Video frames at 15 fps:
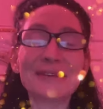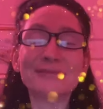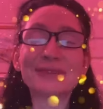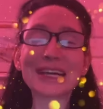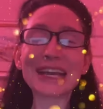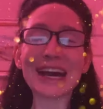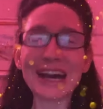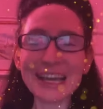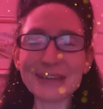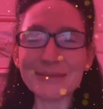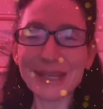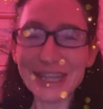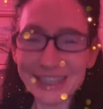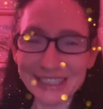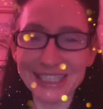But I am
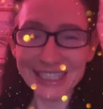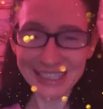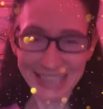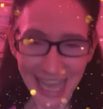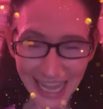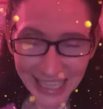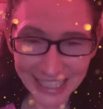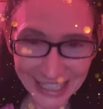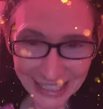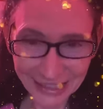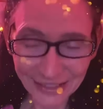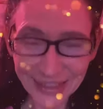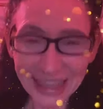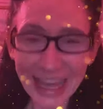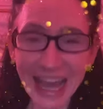here to tell
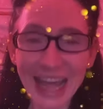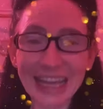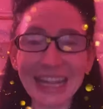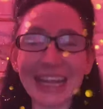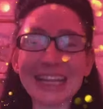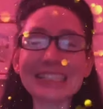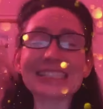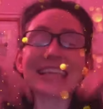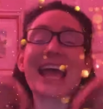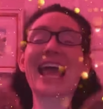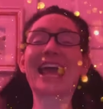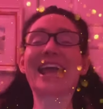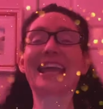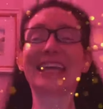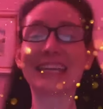you that it's
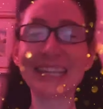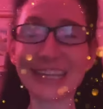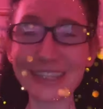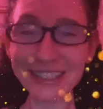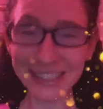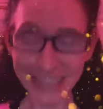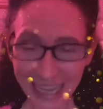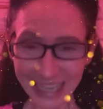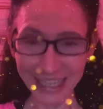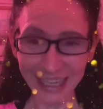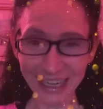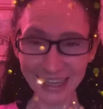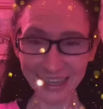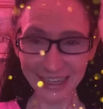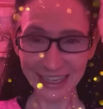8 years
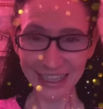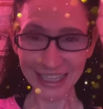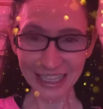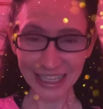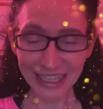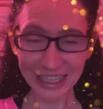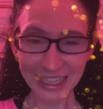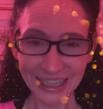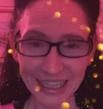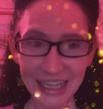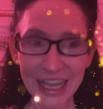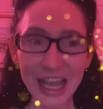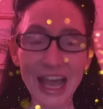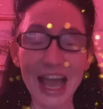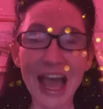later.
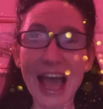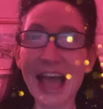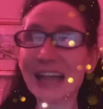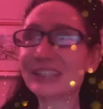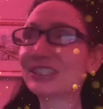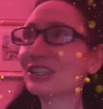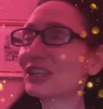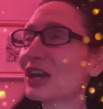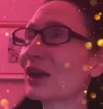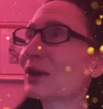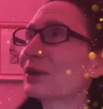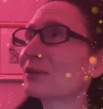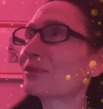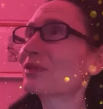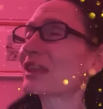And you
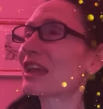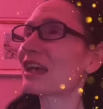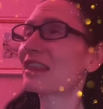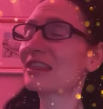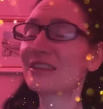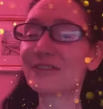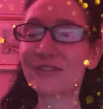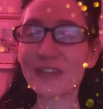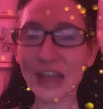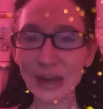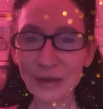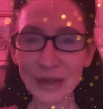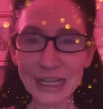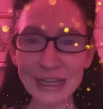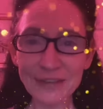know, the
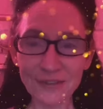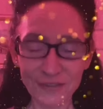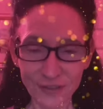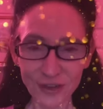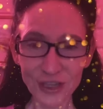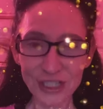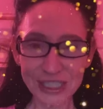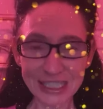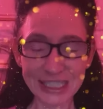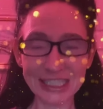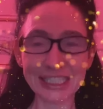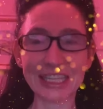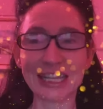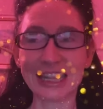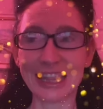very
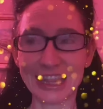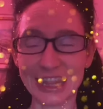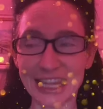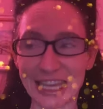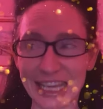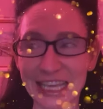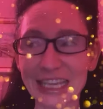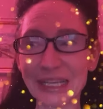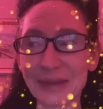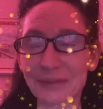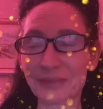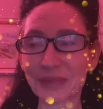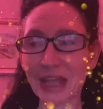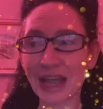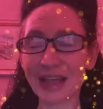first thing
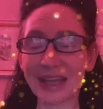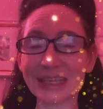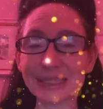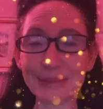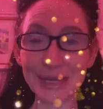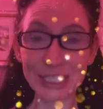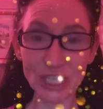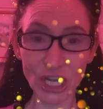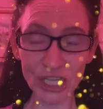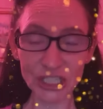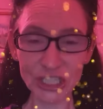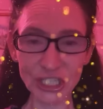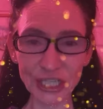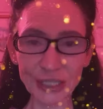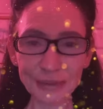I asked my
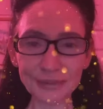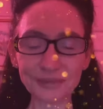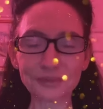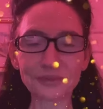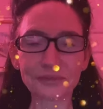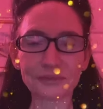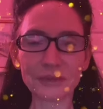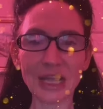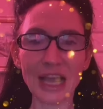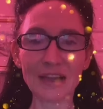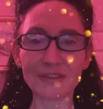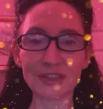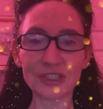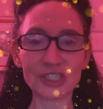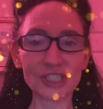doctor
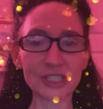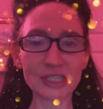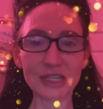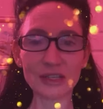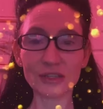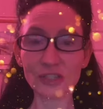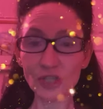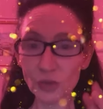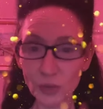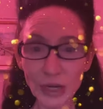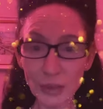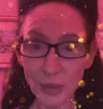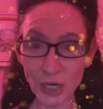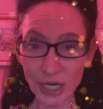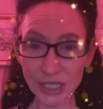after she said those 3
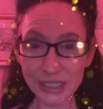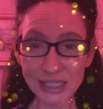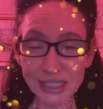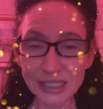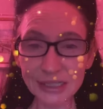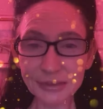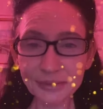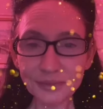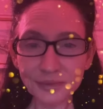words